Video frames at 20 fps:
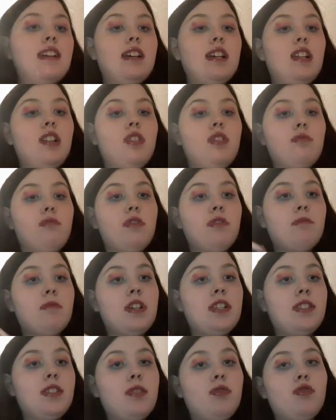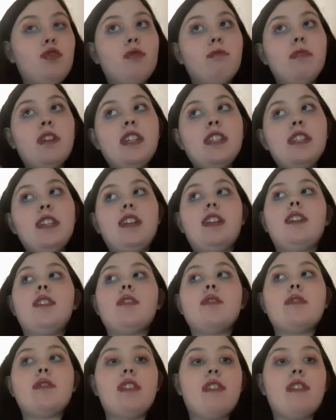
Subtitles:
along with my social medias,